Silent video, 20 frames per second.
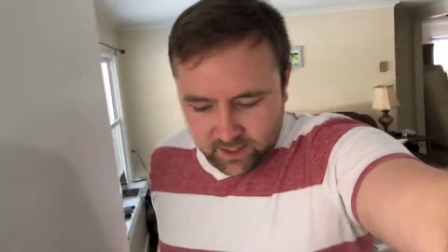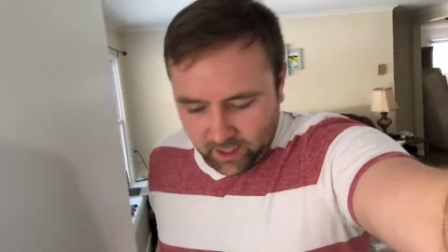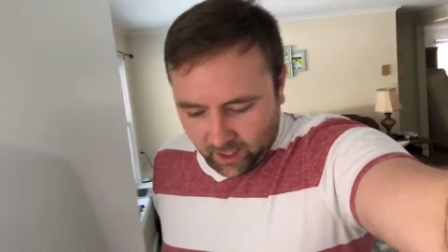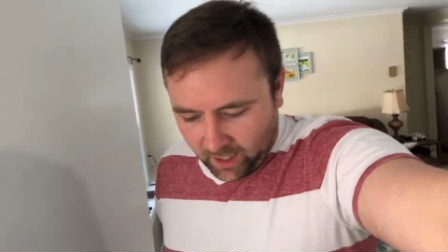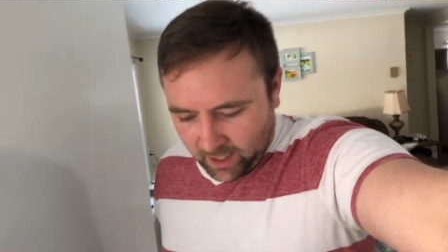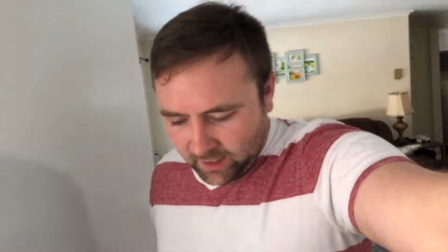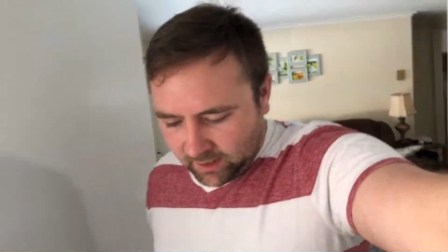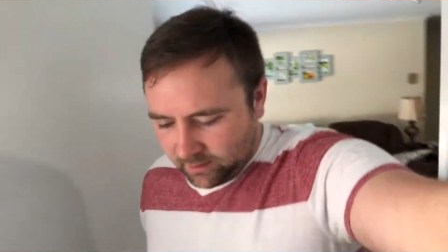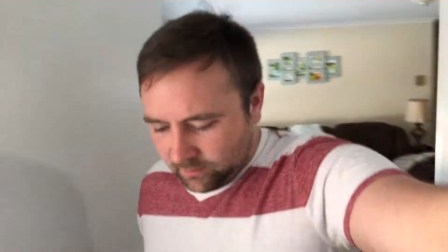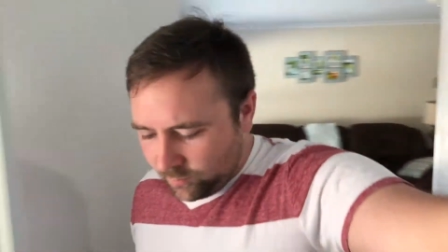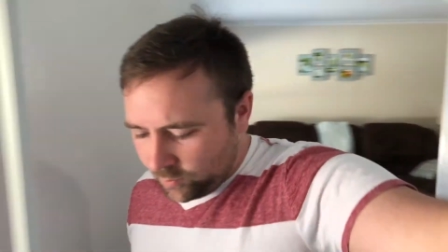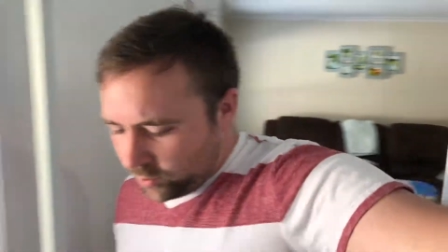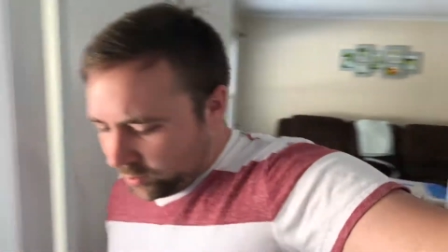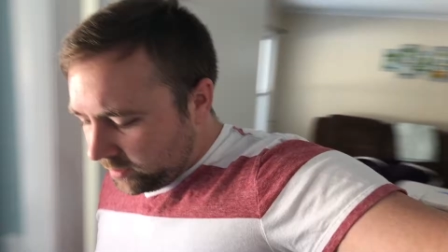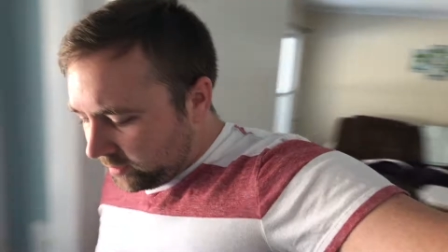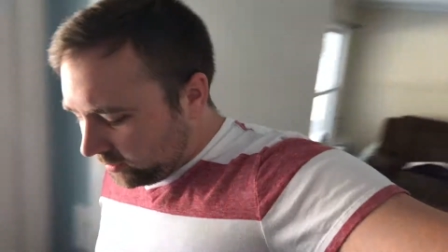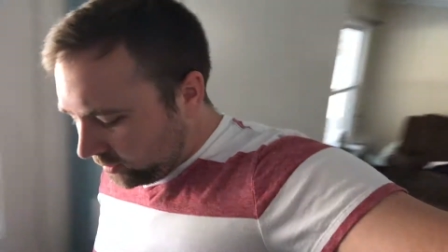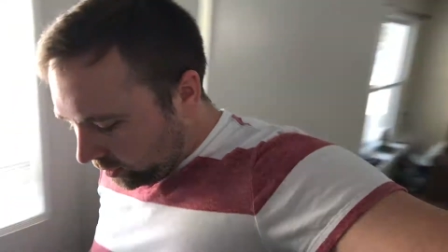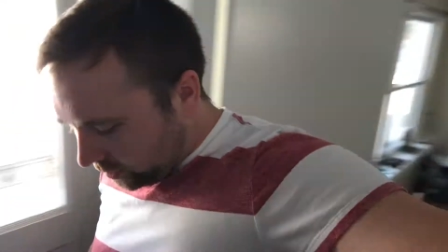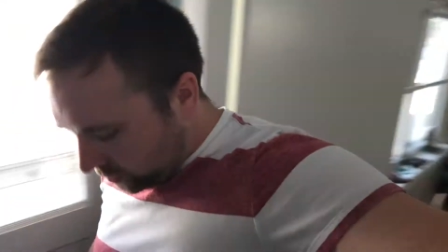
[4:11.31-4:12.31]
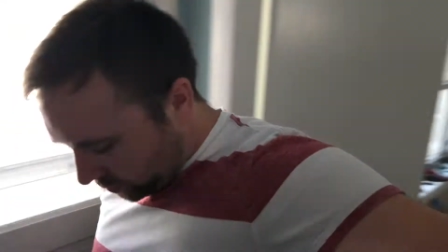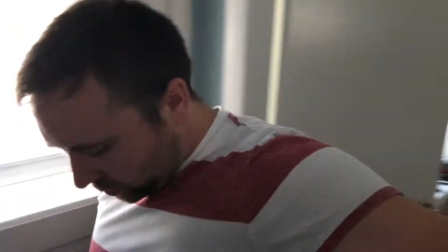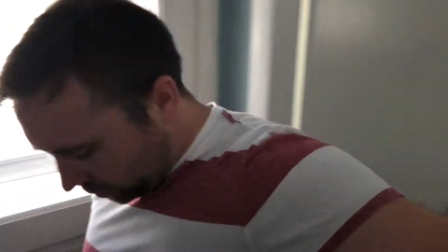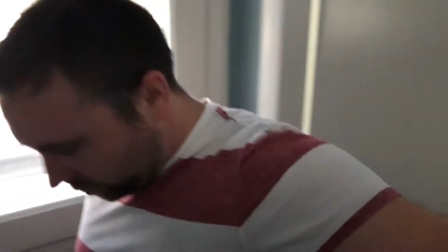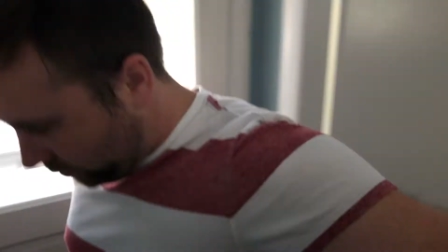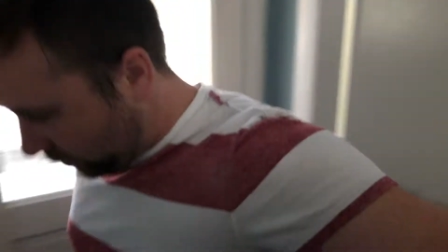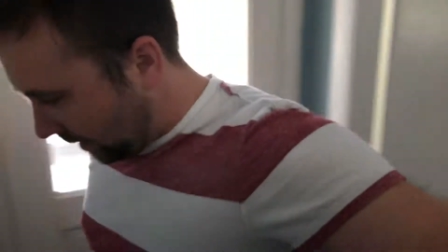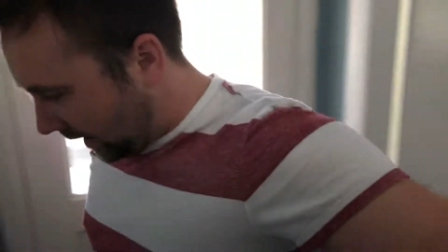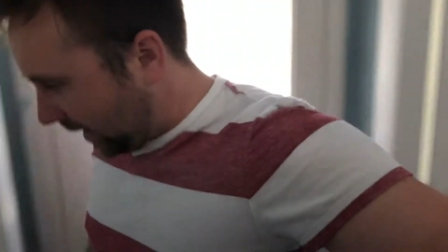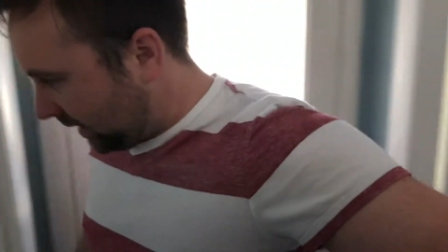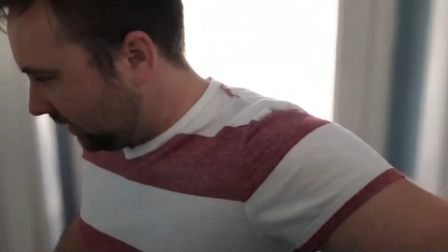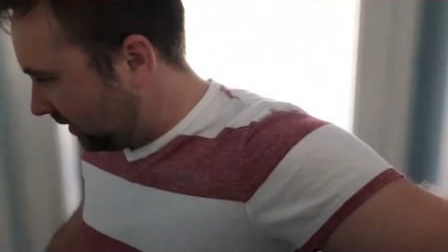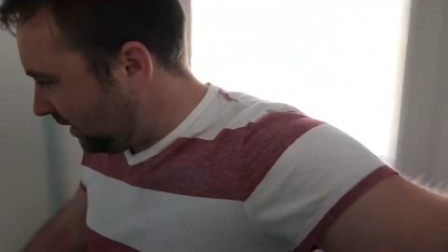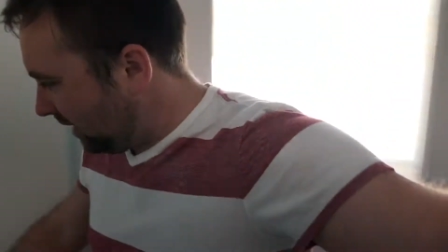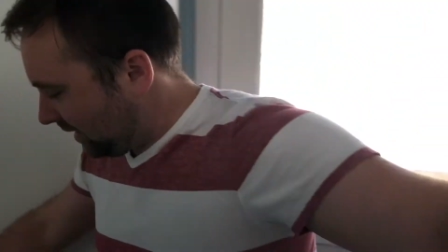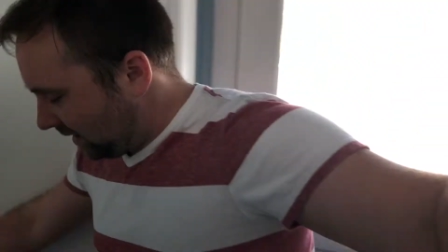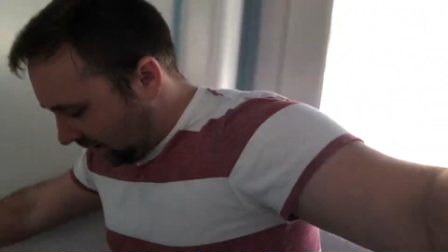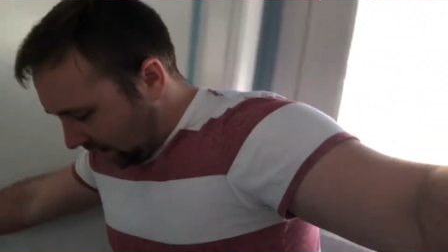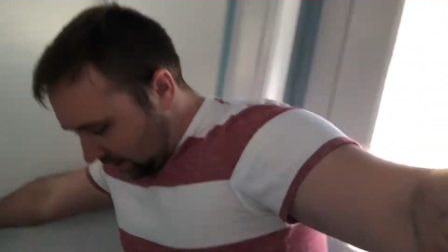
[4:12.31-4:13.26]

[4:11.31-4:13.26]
I am going to do, I think,